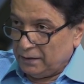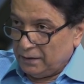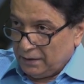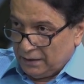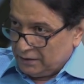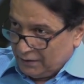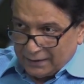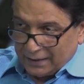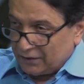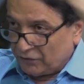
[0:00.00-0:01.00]
Right. See,
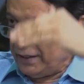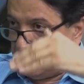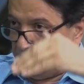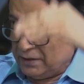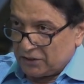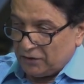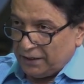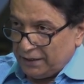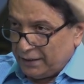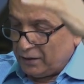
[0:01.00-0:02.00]
there are three levels:
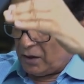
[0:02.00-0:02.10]
strategic,